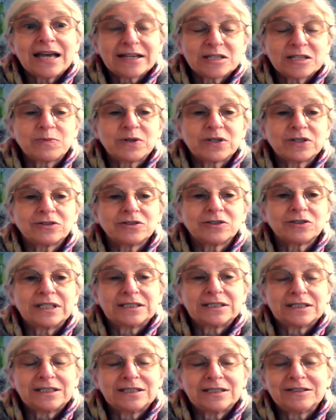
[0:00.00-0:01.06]

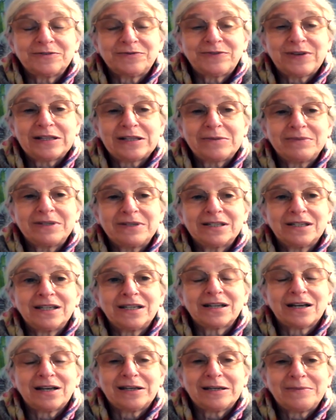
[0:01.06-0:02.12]
export-oriented development
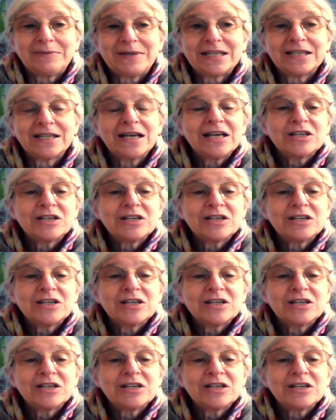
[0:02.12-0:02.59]
economy.